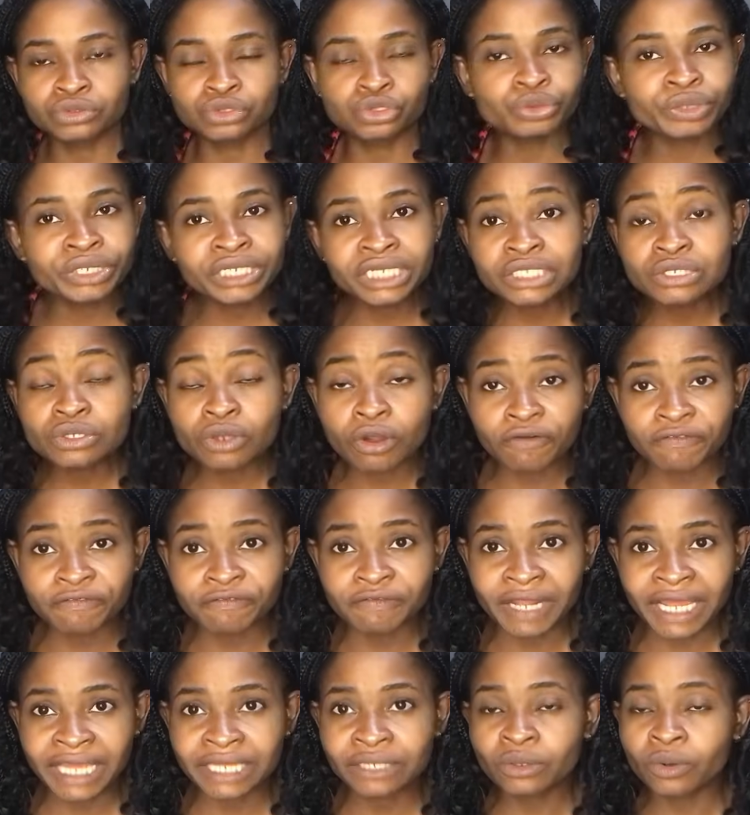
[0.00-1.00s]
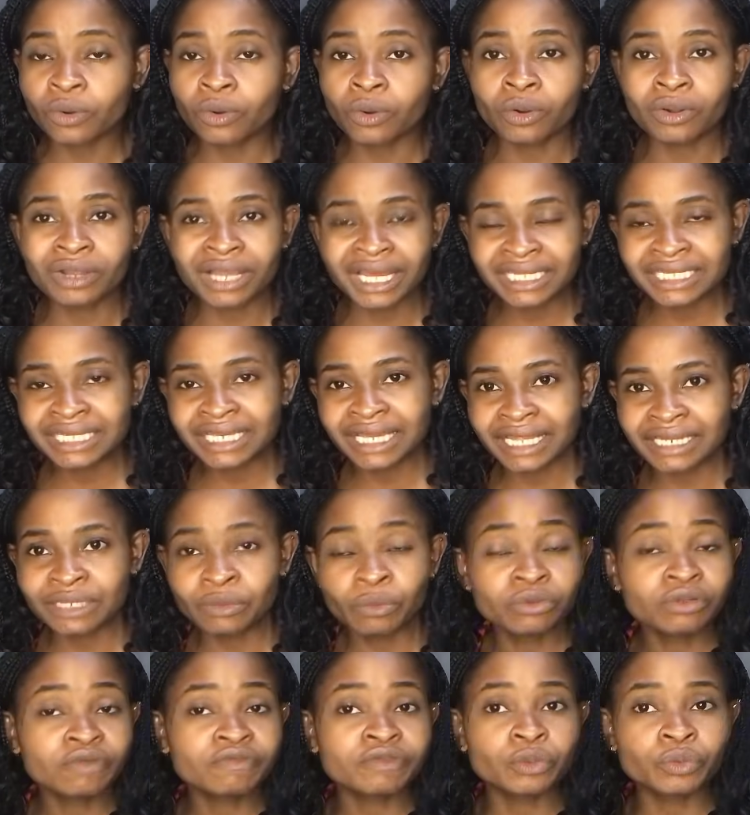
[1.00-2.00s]
Doing it offline or organically,
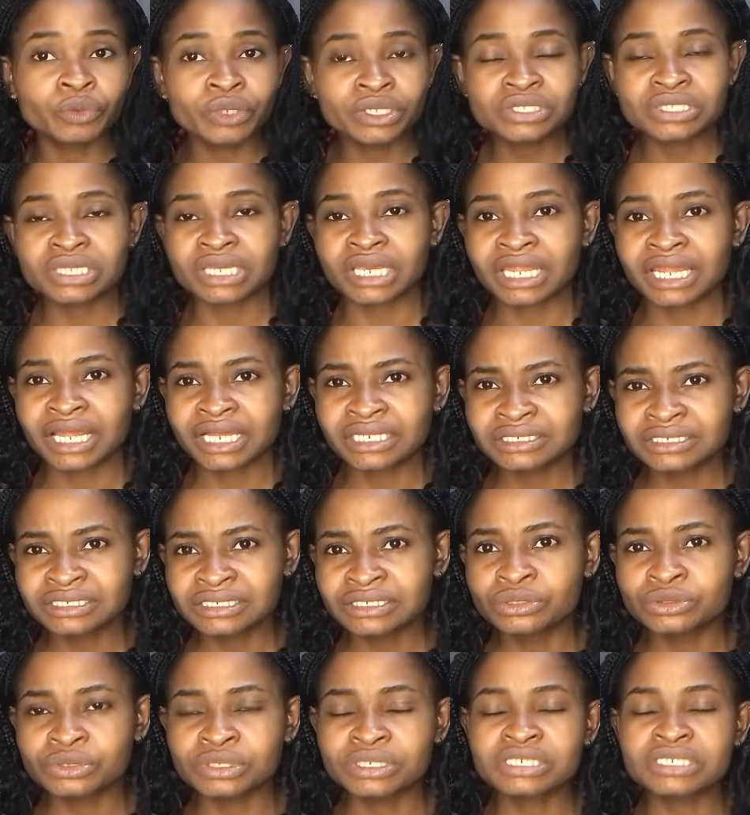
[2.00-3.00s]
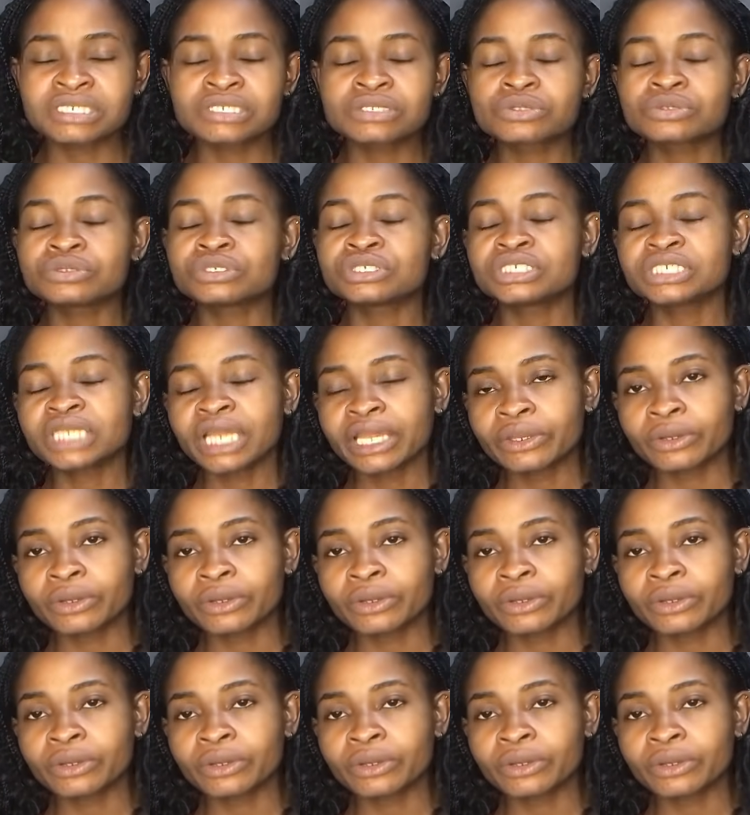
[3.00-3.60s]
one of the ways you can actually do it is to share